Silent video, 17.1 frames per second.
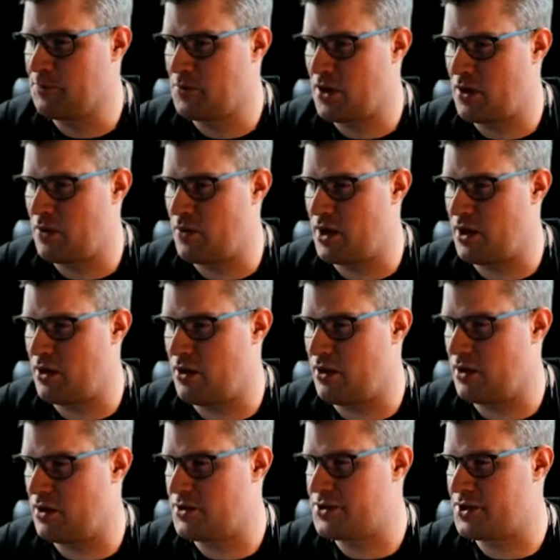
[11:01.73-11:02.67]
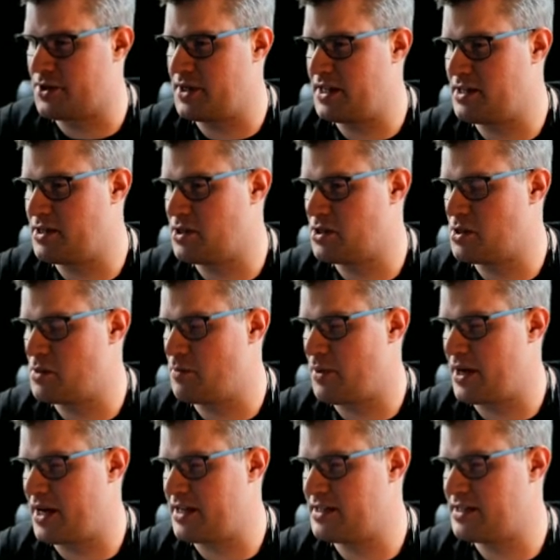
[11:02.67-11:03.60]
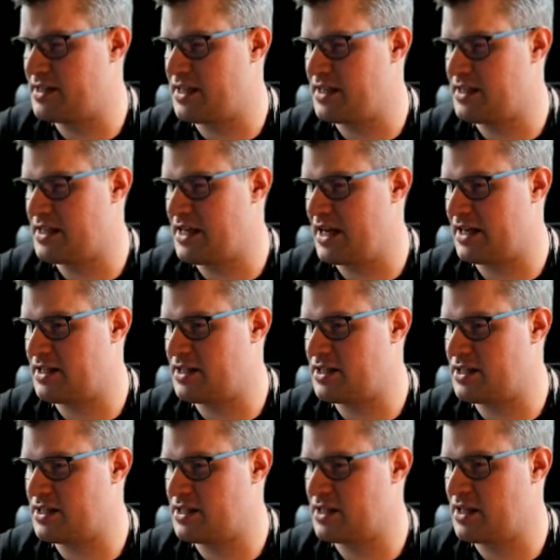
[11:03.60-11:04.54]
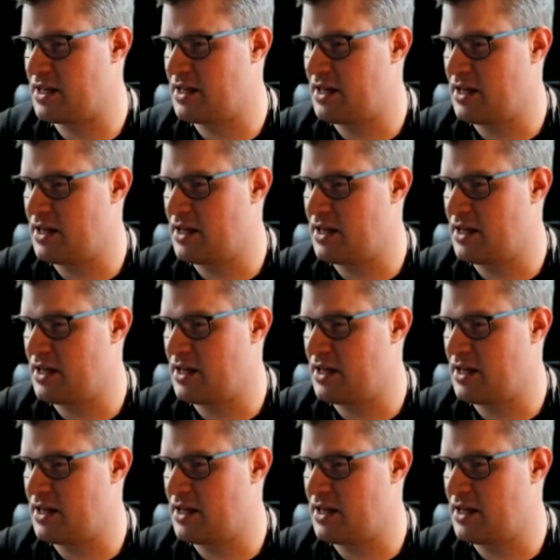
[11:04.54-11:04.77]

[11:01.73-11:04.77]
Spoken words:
We also need to suppress a text